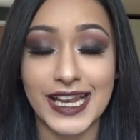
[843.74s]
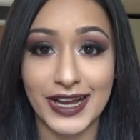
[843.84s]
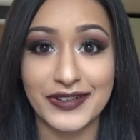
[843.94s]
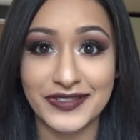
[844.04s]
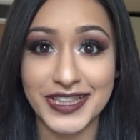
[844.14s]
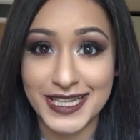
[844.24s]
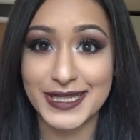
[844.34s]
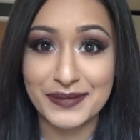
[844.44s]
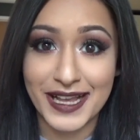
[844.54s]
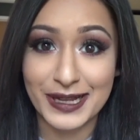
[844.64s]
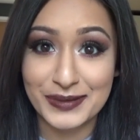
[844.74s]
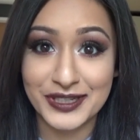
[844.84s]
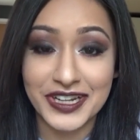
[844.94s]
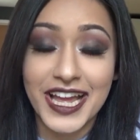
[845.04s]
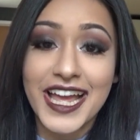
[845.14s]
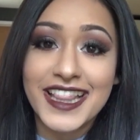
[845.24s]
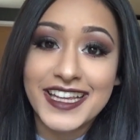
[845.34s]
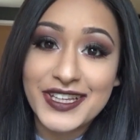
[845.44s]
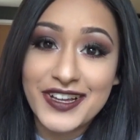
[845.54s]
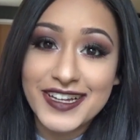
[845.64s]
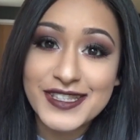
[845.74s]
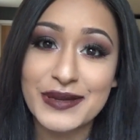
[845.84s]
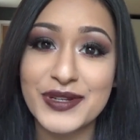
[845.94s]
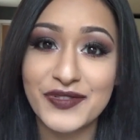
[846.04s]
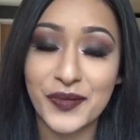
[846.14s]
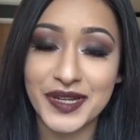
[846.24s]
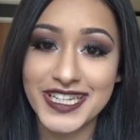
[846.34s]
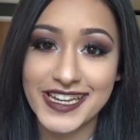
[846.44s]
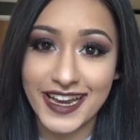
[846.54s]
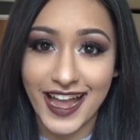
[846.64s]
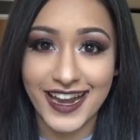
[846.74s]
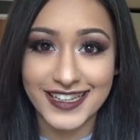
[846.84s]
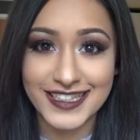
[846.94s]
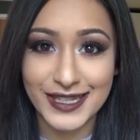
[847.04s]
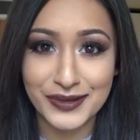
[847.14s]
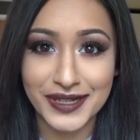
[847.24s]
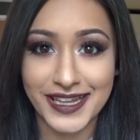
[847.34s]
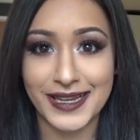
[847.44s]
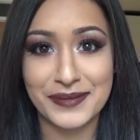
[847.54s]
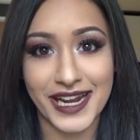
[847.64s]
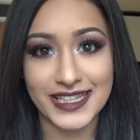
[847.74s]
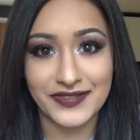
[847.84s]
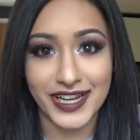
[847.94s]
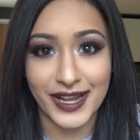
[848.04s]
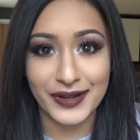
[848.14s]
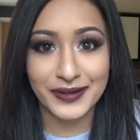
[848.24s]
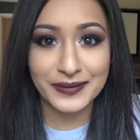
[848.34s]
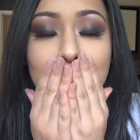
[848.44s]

love this makeup look. Thank you guys so much for watching, and I'll see you all in my next video.